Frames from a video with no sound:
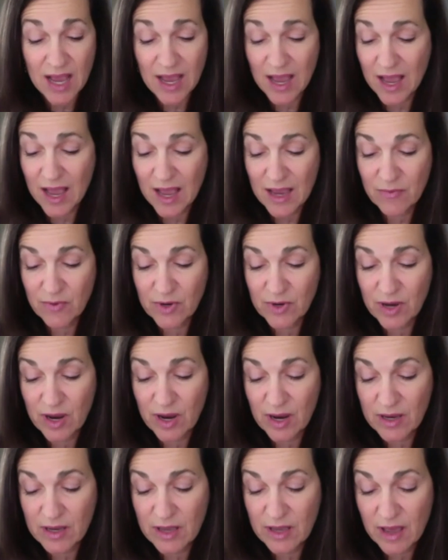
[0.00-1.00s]

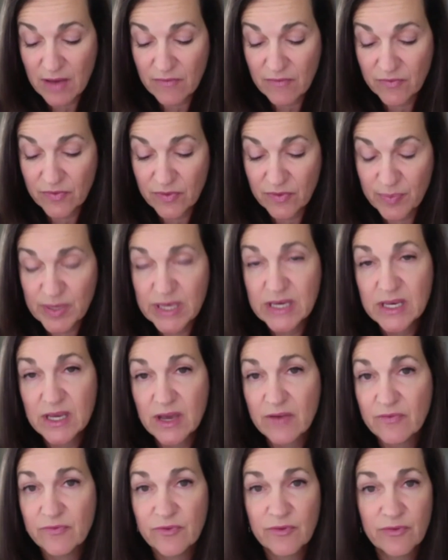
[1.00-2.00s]
I have the PDF
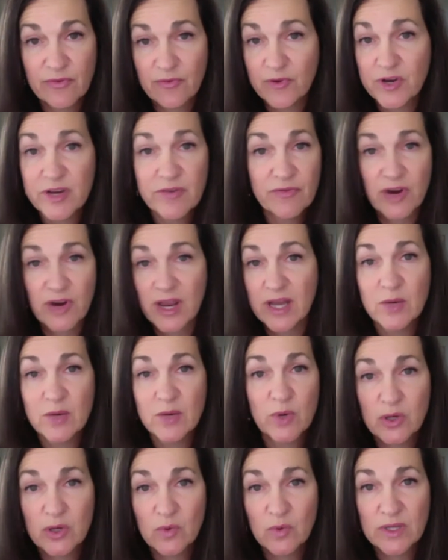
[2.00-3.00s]
free for anyone
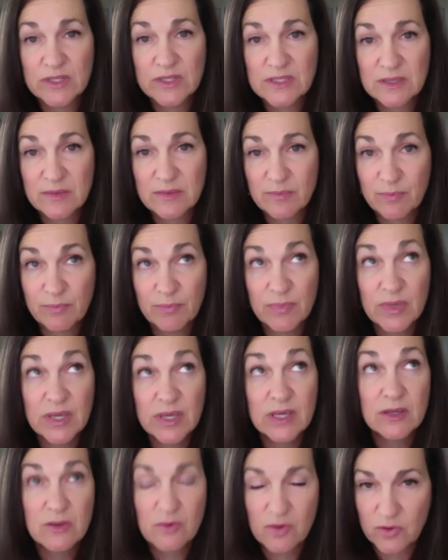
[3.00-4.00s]
who wants
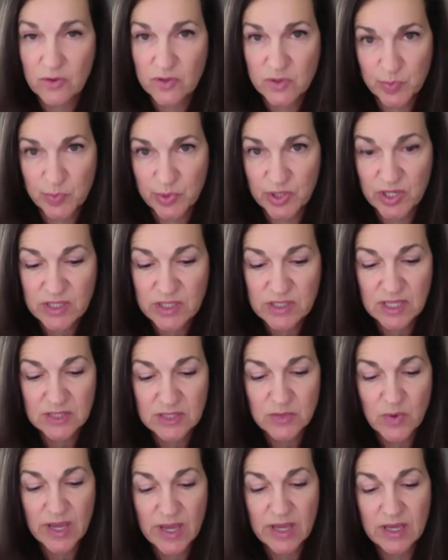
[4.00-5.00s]
either of those books. That's
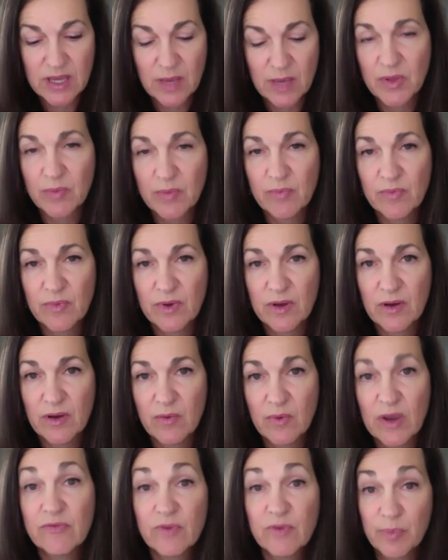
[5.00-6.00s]
why I kept them away
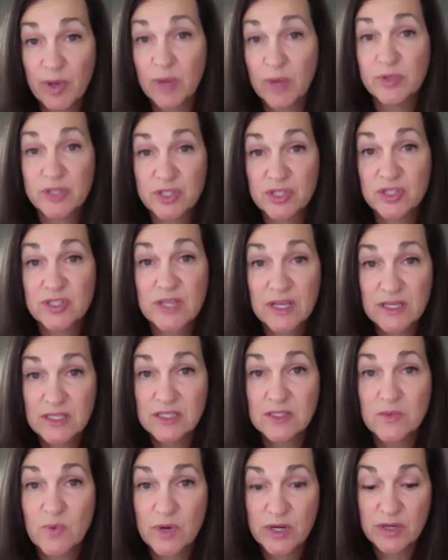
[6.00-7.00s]
from publishers. I just
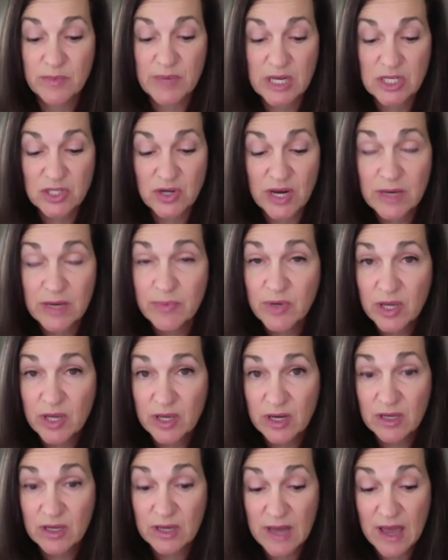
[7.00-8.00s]
wanted to make sure anybody
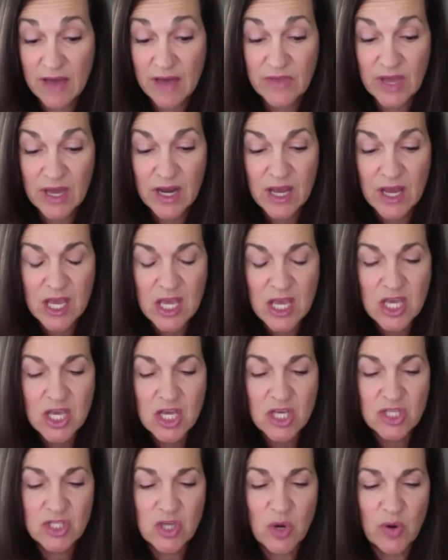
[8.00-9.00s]
could have that.
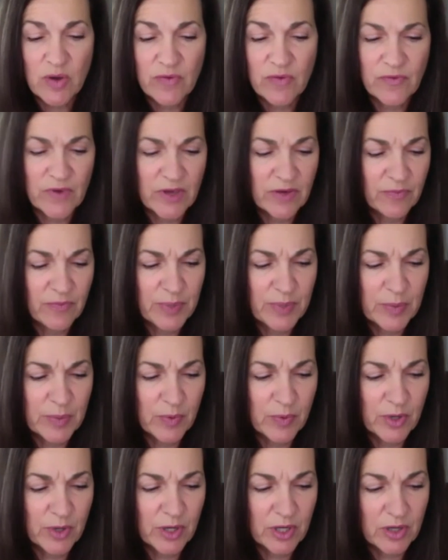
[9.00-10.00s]
So if people
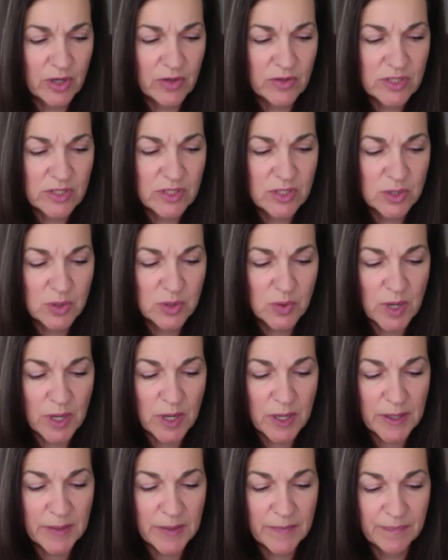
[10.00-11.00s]
were to go
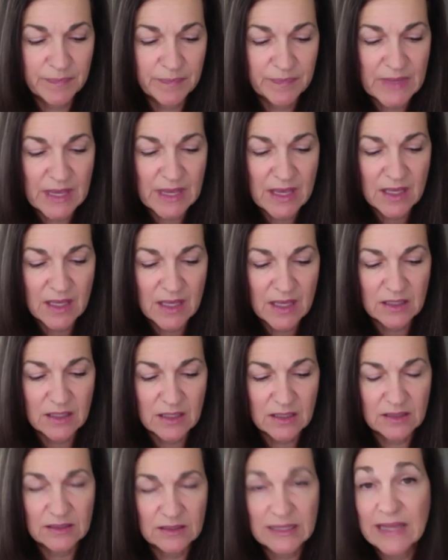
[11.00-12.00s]
to
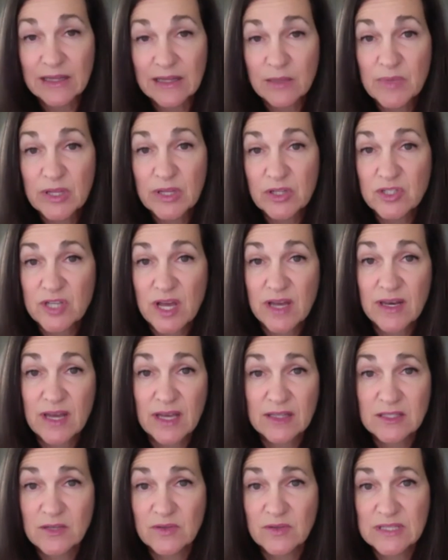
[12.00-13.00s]
leilamiller.net,
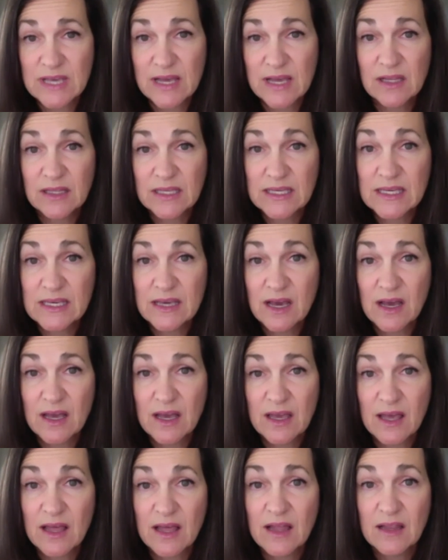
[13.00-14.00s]
so it's
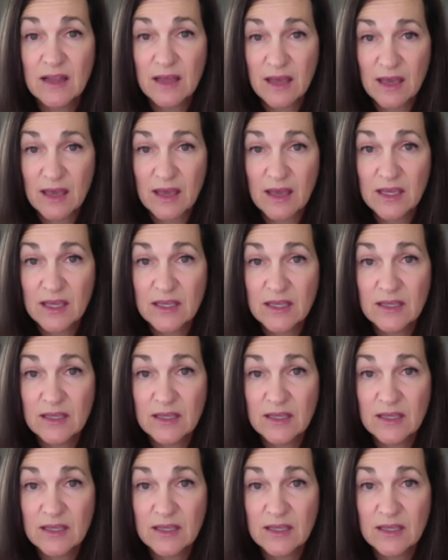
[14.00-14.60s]
Leila